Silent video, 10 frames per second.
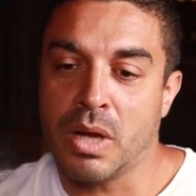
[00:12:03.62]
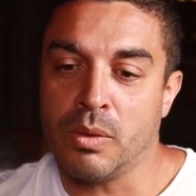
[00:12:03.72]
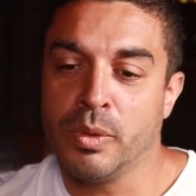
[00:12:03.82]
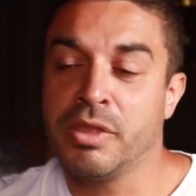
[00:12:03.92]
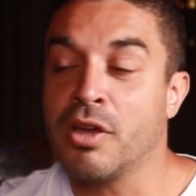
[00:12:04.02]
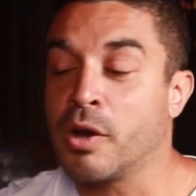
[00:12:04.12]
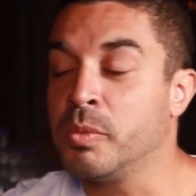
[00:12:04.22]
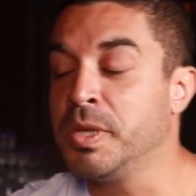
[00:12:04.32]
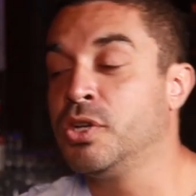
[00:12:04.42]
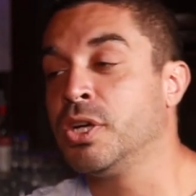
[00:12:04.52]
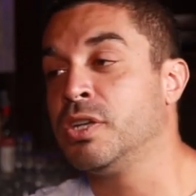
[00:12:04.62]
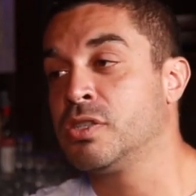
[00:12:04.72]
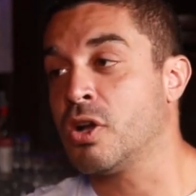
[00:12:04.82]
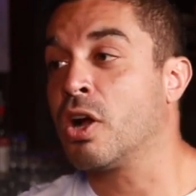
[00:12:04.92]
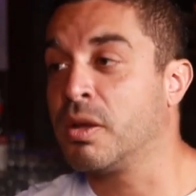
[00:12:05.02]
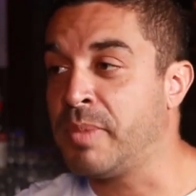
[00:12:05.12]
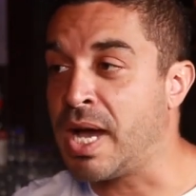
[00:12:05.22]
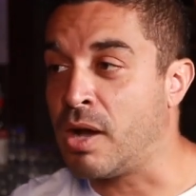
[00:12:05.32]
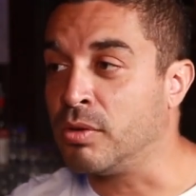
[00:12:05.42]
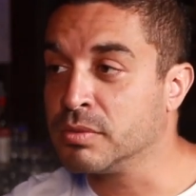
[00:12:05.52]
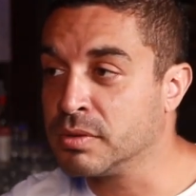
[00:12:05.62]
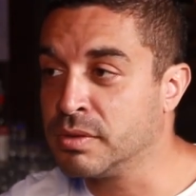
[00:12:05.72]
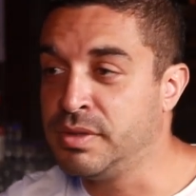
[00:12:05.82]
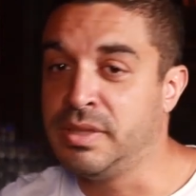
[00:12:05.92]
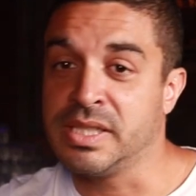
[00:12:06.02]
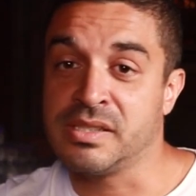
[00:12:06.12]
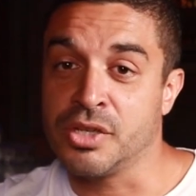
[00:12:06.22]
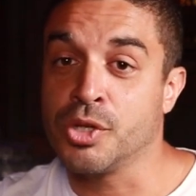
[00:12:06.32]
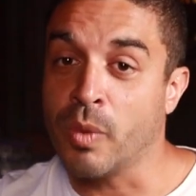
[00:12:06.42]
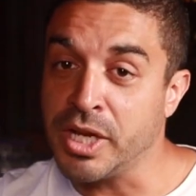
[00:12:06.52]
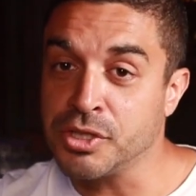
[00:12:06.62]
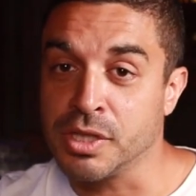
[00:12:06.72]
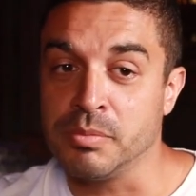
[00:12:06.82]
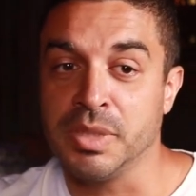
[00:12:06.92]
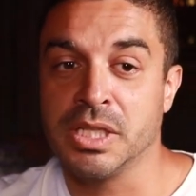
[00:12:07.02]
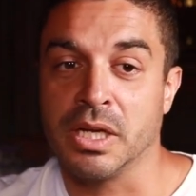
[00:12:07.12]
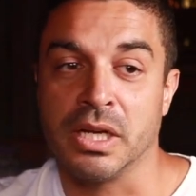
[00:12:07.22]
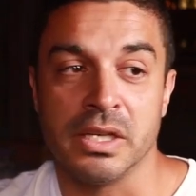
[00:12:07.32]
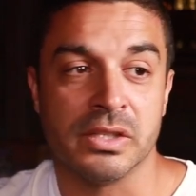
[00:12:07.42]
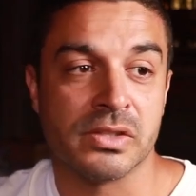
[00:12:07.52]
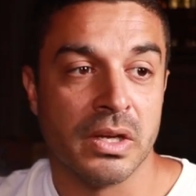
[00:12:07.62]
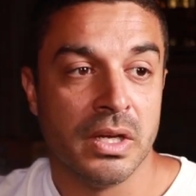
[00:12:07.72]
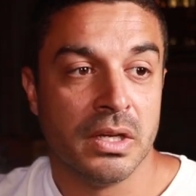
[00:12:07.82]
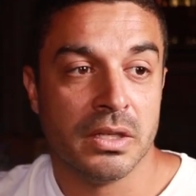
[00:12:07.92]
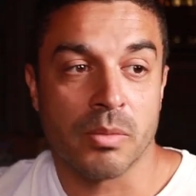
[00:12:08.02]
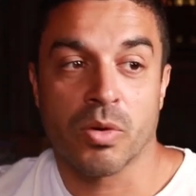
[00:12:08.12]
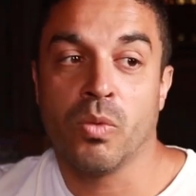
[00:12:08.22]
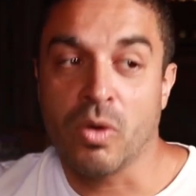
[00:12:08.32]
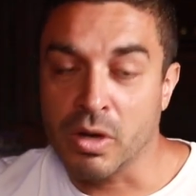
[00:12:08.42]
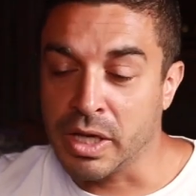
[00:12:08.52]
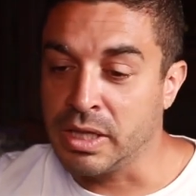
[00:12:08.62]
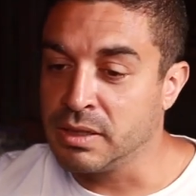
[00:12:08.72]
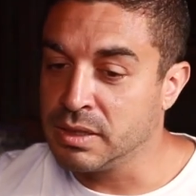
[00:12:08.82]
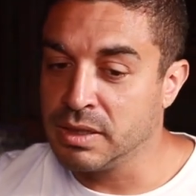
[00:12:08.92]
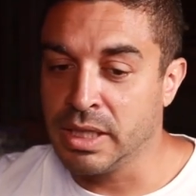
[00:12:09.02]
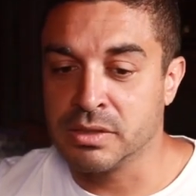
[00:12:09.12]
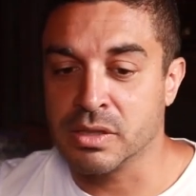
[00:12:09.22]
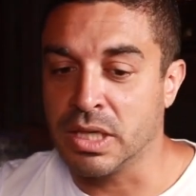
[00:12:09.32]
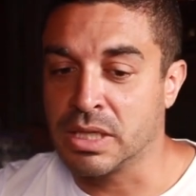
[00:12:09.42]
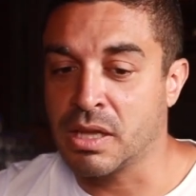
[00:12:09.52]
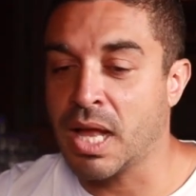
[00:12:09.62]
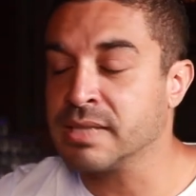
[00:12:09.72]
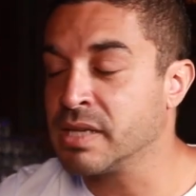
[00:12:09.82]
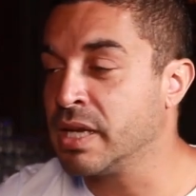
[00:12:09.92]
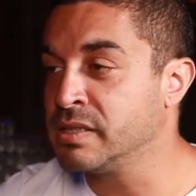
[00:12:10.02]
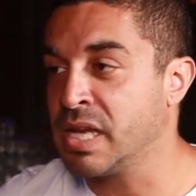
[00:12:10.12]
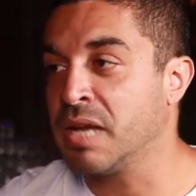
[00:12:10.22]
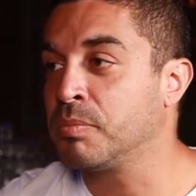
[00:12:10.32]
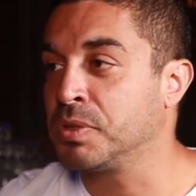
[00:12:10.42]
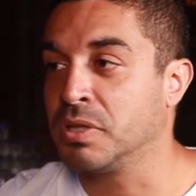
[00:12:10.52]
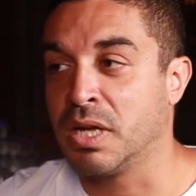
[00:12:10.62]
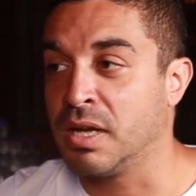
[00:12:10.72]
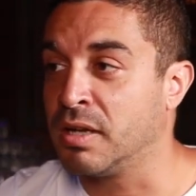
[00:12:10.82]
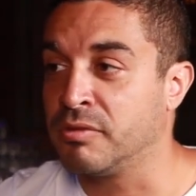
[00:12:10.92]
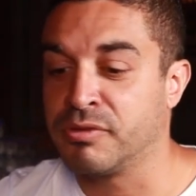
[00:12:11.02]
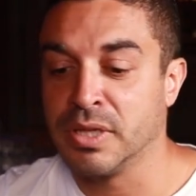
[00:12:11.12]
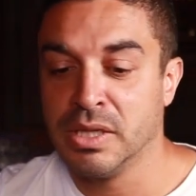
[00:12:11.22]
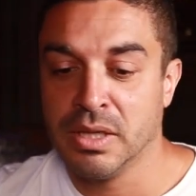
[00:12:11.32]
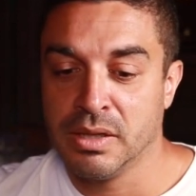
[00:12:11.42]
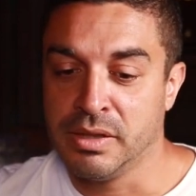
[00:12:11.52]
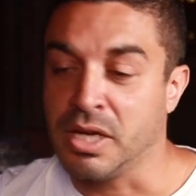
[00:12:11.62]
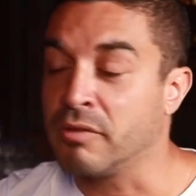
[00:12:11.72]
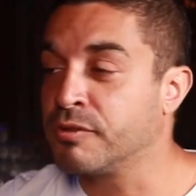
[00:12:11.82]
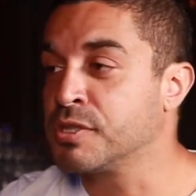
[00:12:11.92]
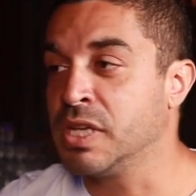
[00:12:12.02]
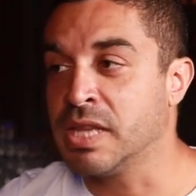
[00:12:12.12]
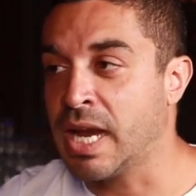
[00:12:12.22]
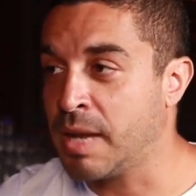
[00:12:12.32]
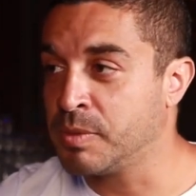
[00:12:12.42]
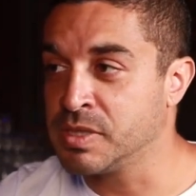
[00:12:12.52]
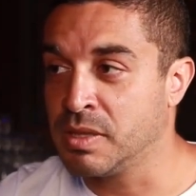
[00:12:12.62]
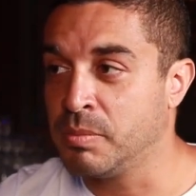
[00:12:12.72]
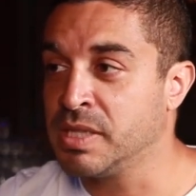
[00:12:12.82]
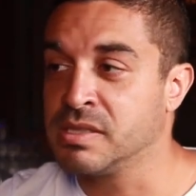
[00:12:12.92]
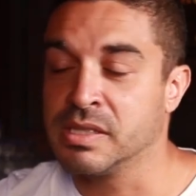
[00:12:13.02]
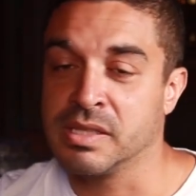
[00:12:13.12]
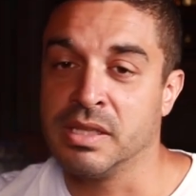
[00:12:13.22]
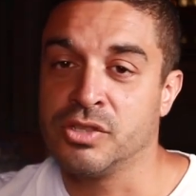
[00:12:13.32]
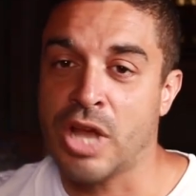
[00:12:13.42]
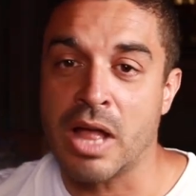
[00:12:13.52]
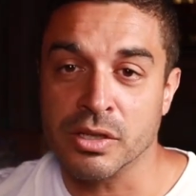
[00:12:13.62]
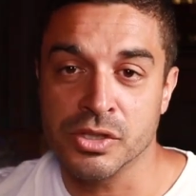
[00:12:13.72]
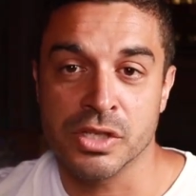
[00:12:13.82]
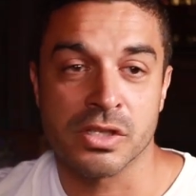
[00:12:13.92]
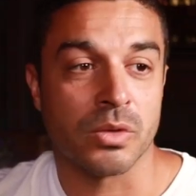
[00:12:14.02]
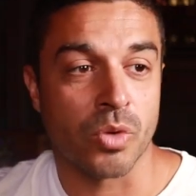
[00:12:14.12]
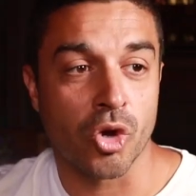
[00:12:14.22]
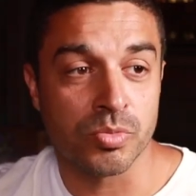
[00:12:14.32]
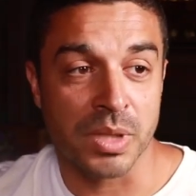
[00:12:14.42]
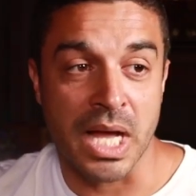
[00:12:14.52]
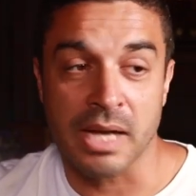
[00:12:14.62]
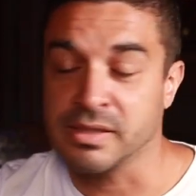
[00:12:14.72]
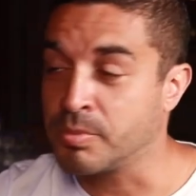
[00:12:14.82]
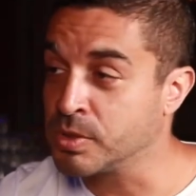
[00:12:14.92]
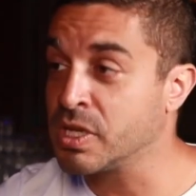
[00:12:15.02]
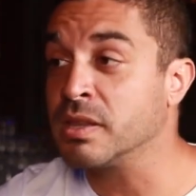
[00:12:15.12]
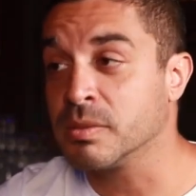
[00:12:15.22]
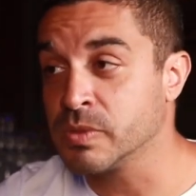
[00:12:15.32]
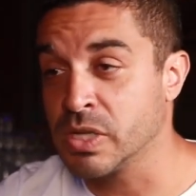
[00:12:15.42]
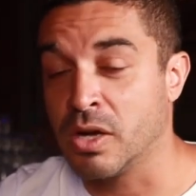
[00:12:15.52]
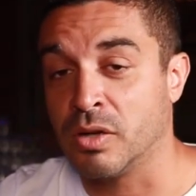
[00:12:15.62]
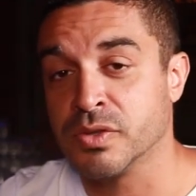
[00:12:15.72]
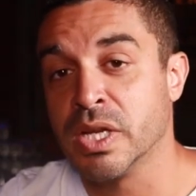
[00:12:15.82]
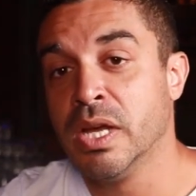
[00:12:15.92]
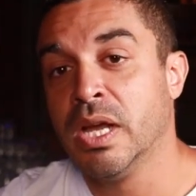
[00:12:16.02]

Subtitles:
we thought it would be good to talk about this situation because, number one, it's a classic example of the unforeseen that happens in the business and the challenges and the roadblocks that present themselves.